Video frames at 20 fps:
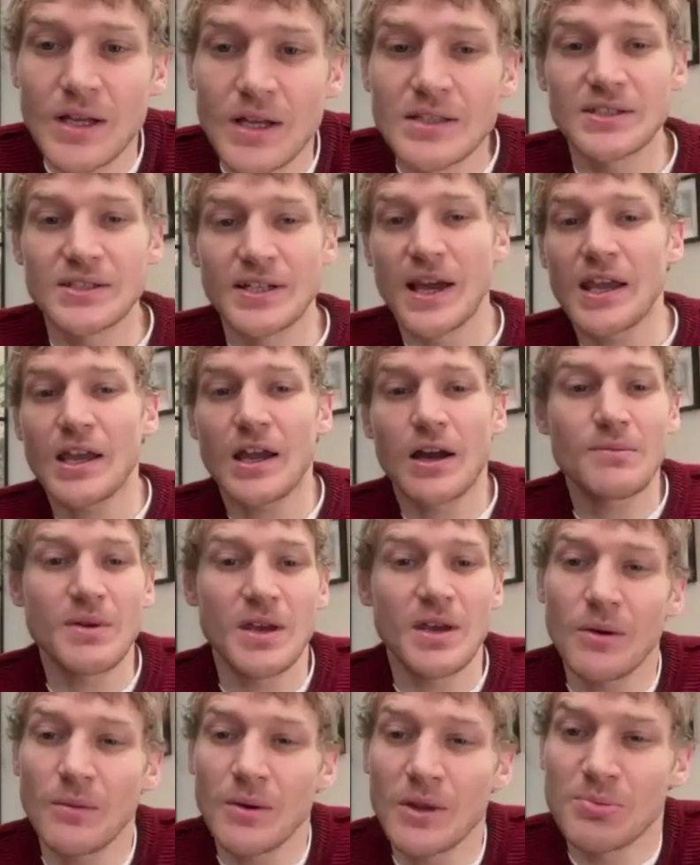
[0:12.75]
Today, I'm
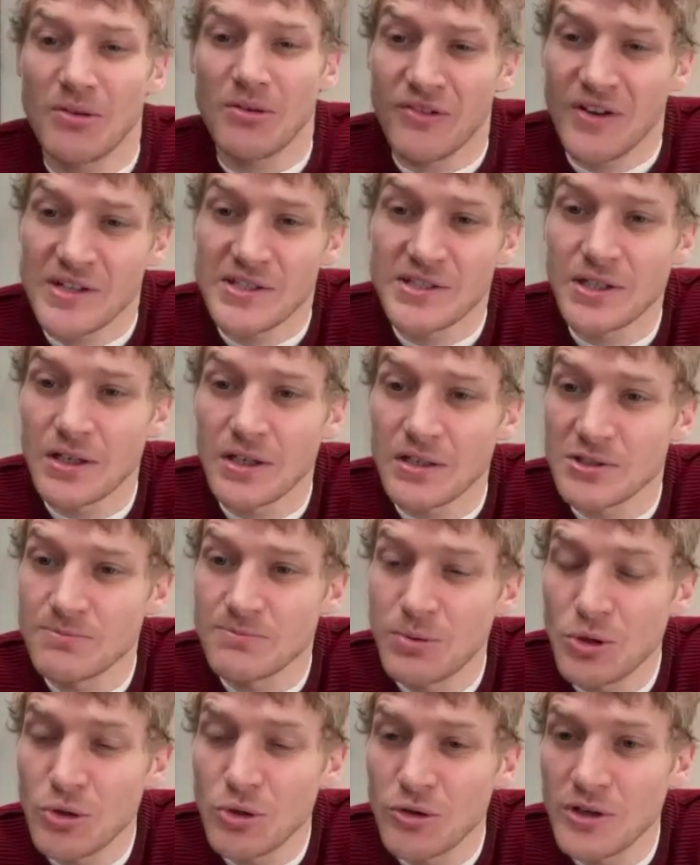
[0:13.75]
here with Professor Douglas
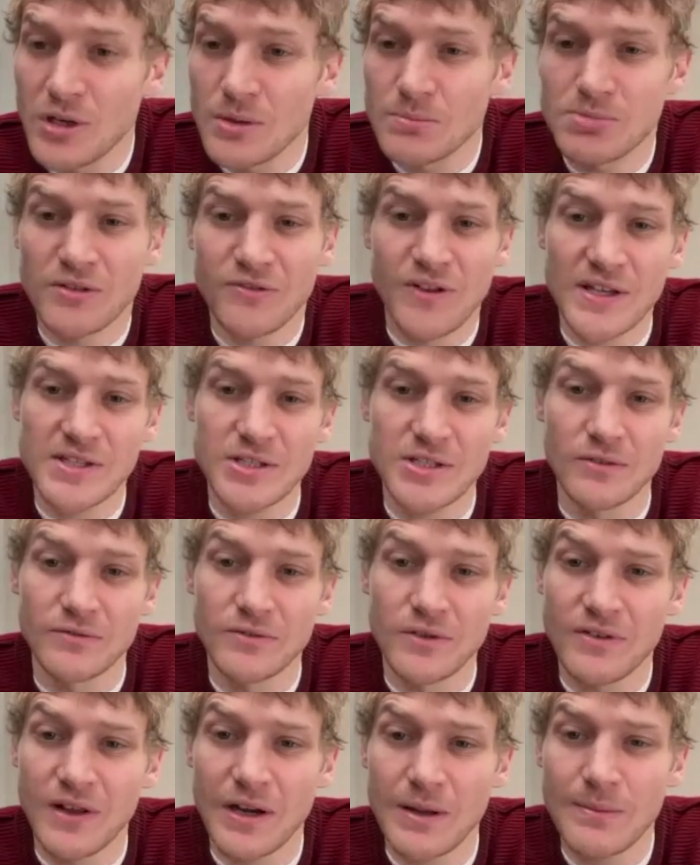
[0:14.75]
Bourn, Professor of
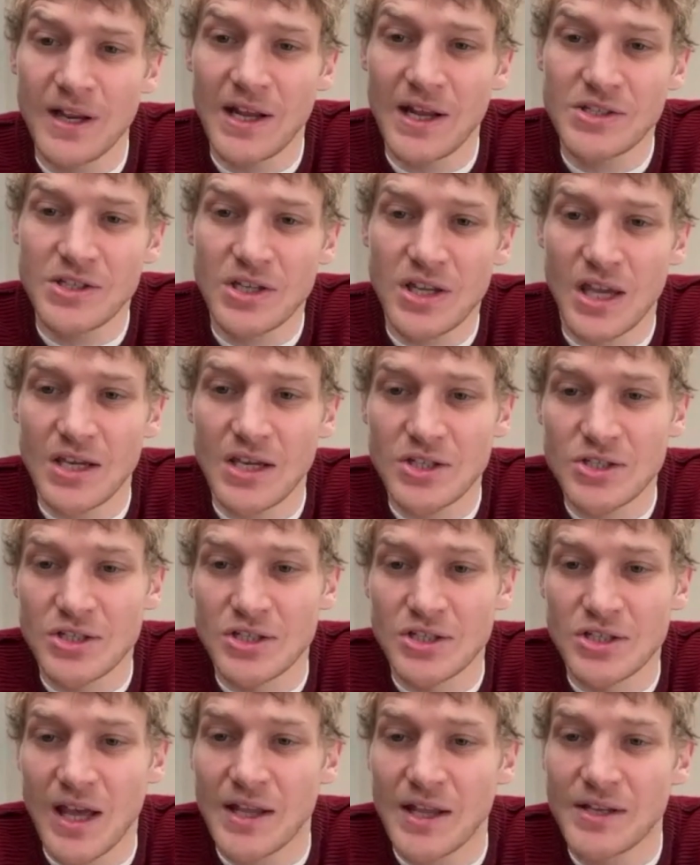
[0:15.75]
Development
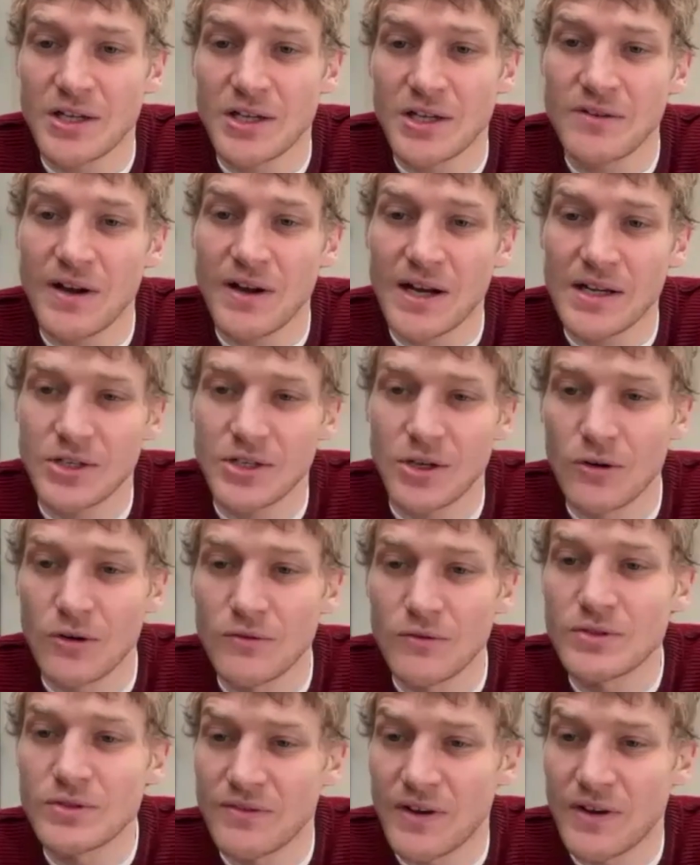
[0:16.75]
Education and Director
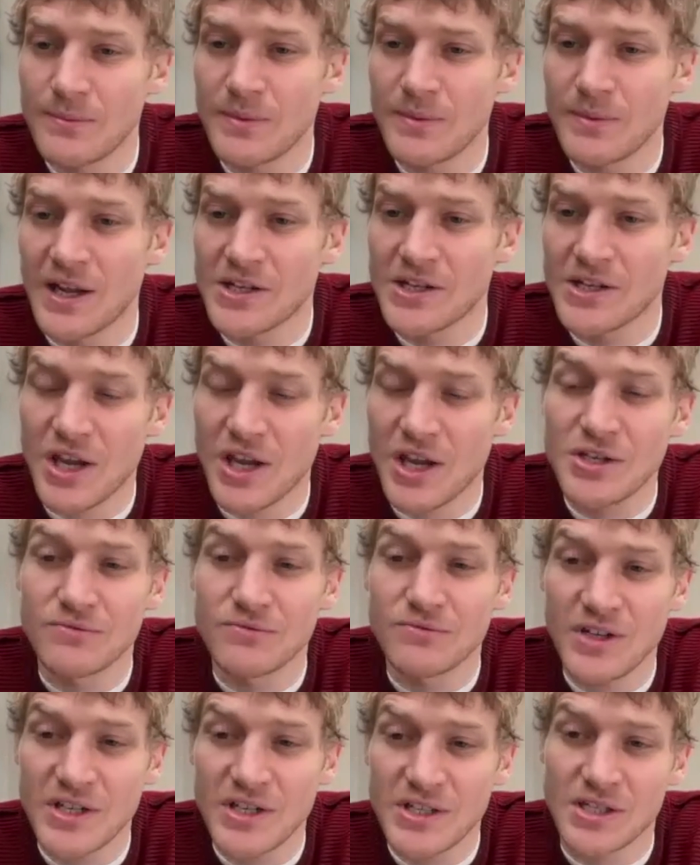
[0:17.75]
of Development Education
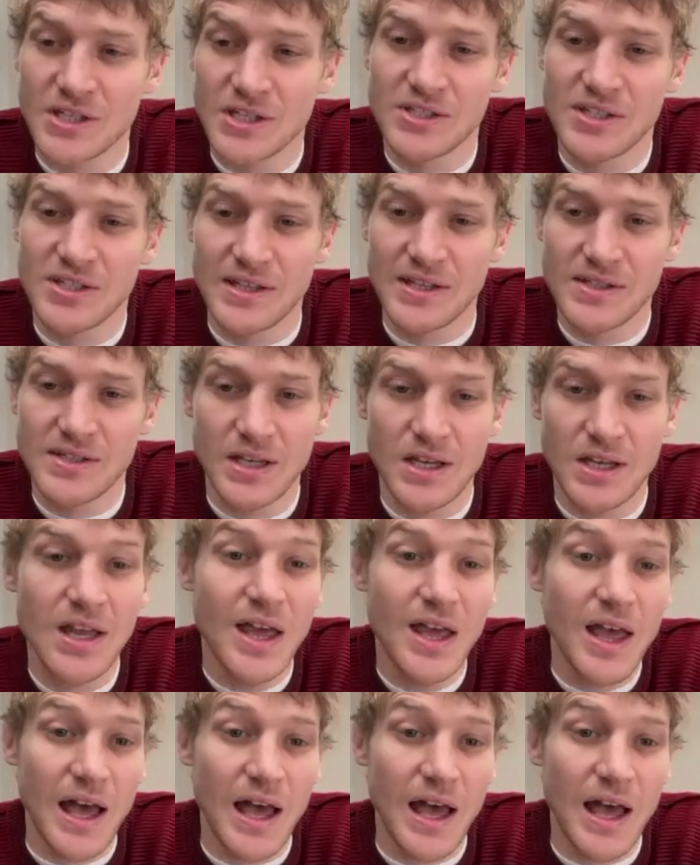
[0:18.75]
Research Centre